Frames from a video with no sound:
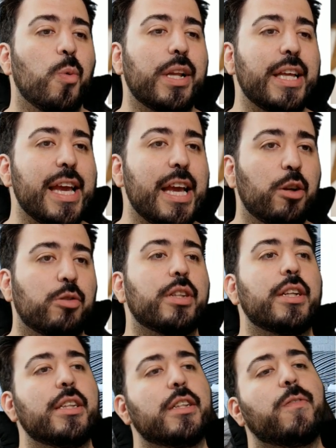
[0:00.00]
really
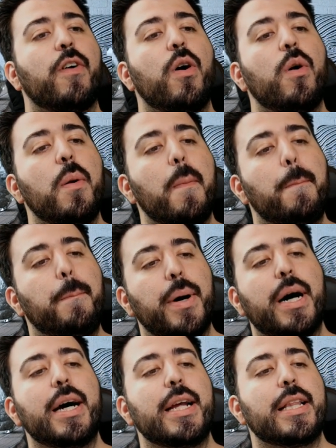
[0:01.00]
interested in this phone,
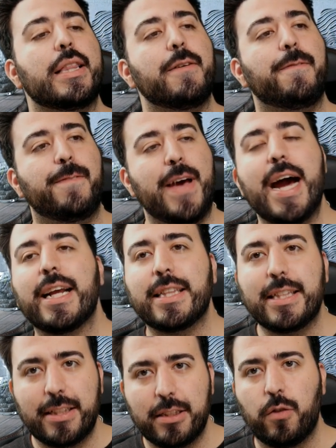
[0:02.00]
but the
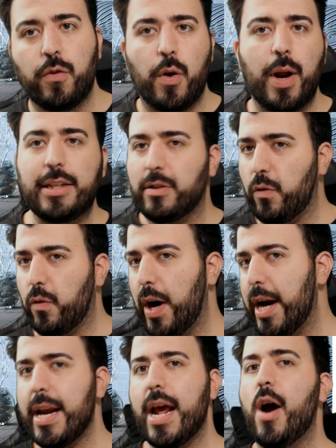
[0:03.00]
fact that this phone, as of
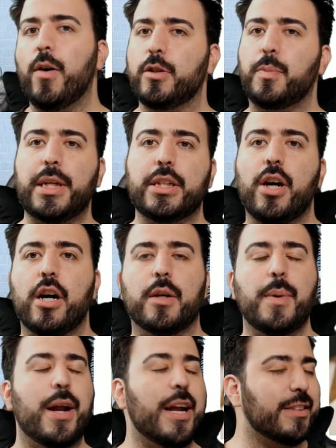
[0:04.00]
right now, is being
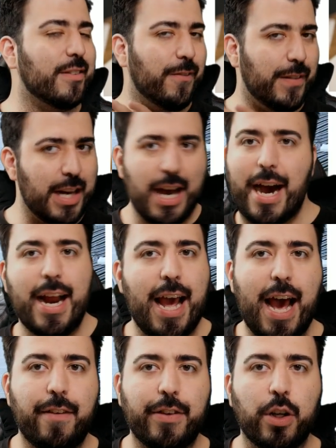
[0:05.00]
talked about as of not
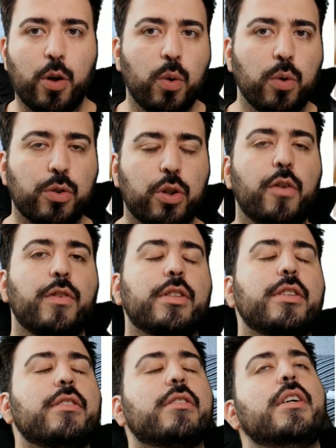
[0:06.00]
having Google
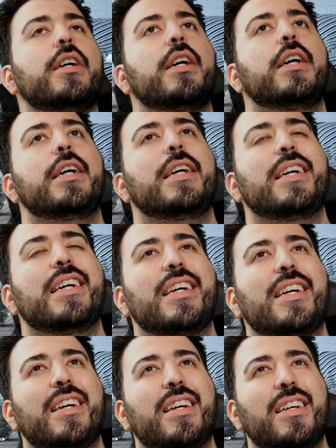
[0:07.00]
services
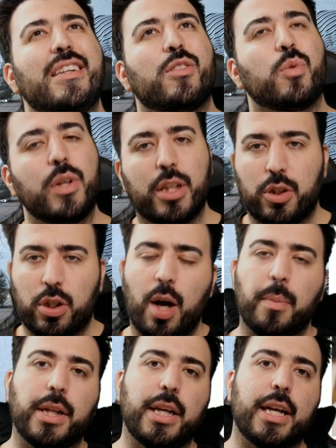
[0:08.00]
is really
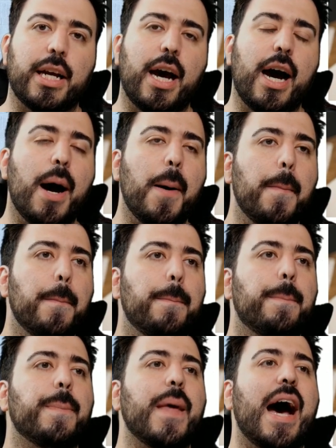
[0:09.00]
troubling.
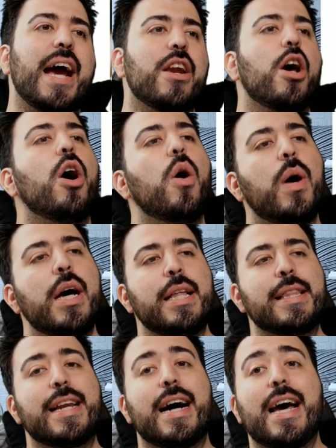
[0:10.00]
Um, I know
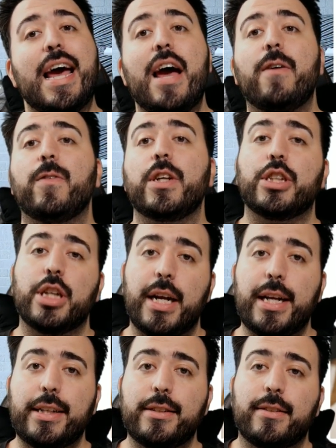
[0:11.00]
that not every
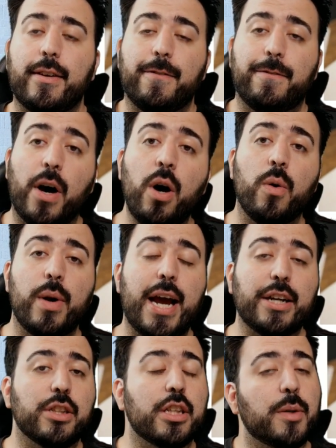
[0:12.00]
Chinese phone
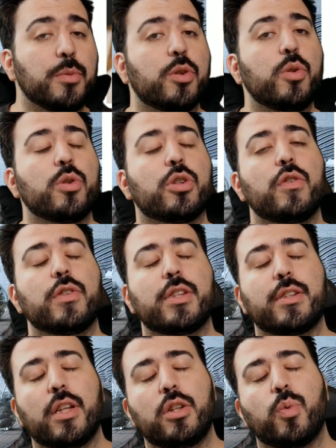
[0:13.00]
actually comes with Google
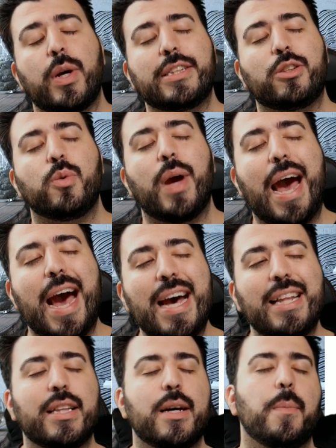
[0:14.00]
services, and there's ways to
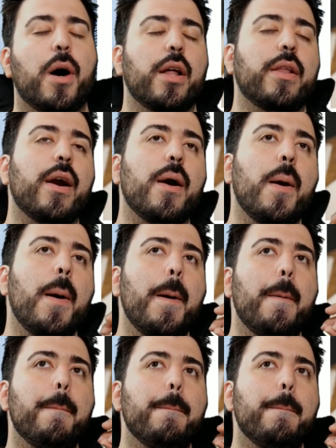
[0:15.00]
add them on there,